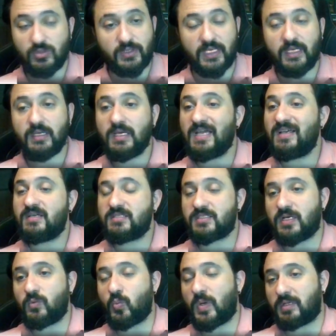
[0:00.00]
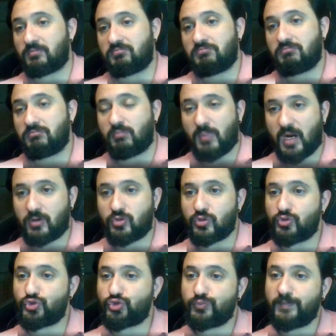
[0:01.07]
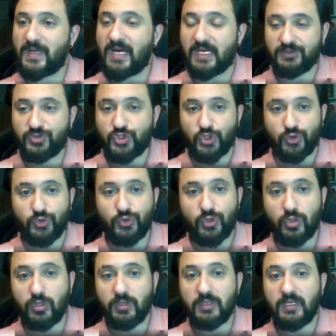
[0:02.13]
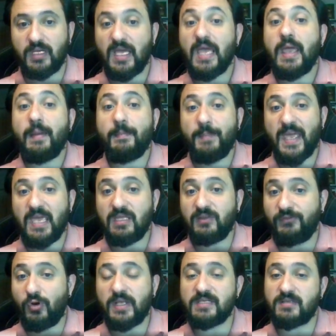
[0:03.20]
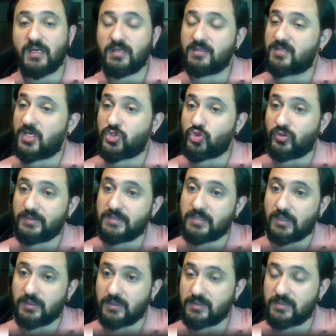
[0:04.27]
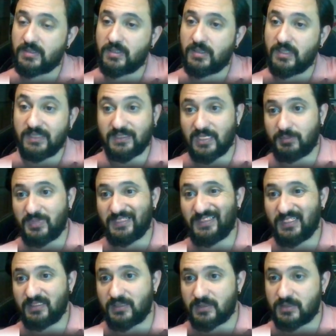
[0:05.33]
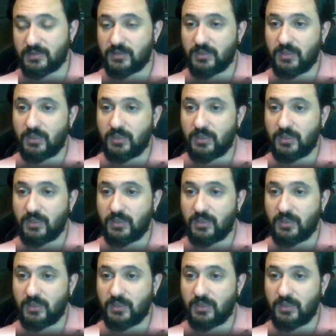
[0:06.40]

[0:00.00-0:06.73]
Okay, someone, Marcus, Antonio, paid for his architectural studies. It can be like this.